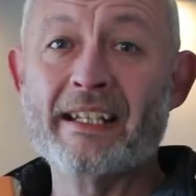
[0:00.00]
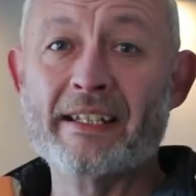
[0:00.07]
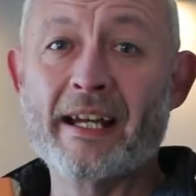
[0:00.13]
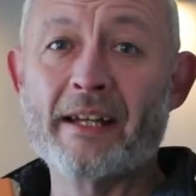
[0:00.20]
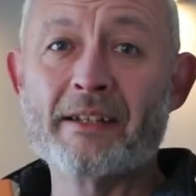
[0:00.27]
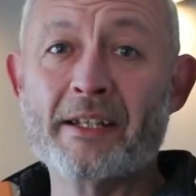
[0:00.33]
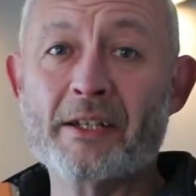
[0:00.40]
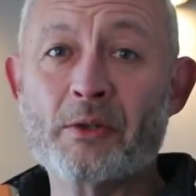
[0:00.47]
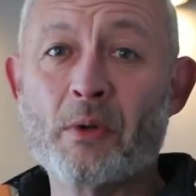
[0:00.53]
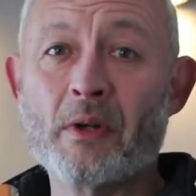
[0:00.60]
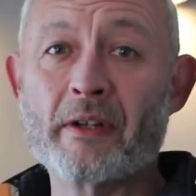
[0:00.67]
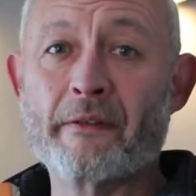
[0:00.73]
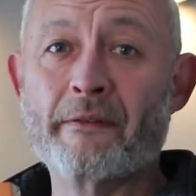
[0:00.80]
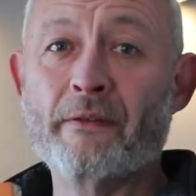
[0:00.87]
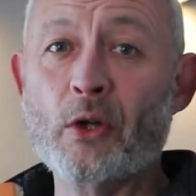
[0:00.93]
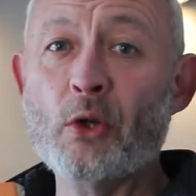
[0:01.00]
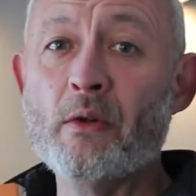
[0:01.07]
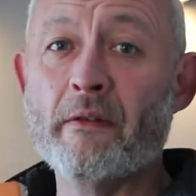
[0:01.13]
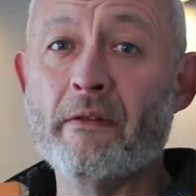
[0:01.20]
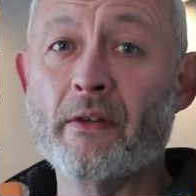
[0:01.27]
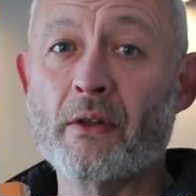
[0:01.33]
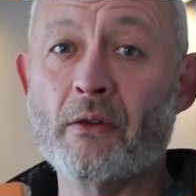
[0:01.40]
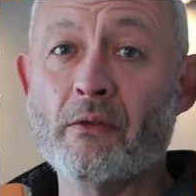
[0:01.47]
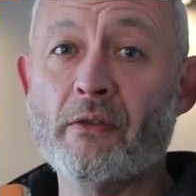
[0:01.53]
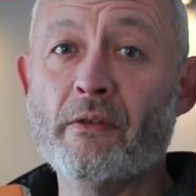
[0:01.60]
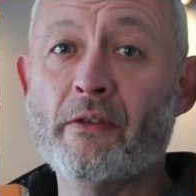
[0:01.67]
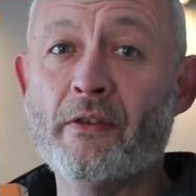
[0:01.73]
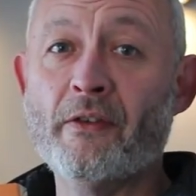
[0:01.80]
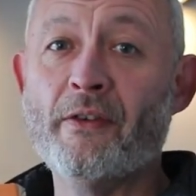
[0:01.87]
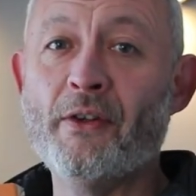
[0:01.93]
Now then, quite a few
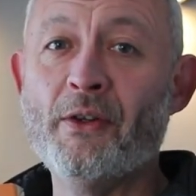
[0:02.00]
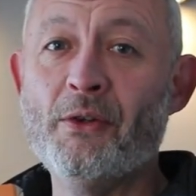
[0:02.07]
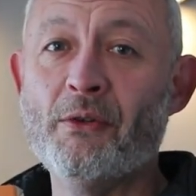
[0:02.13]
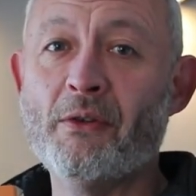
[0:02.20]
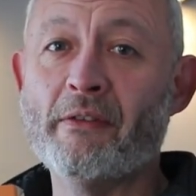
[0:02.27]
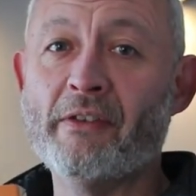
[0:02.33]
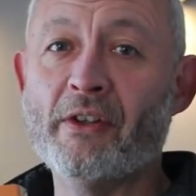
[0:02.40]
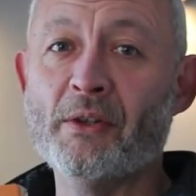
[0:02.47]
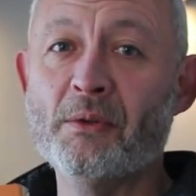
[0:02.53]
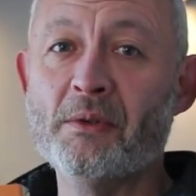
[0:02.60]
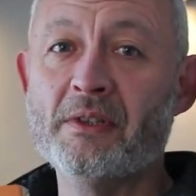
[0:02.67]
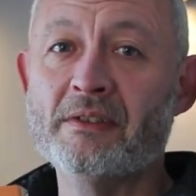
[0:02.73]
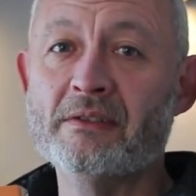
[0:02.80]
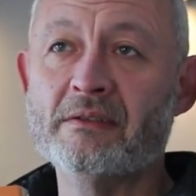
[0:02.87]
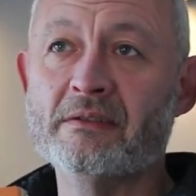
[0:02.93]
of you.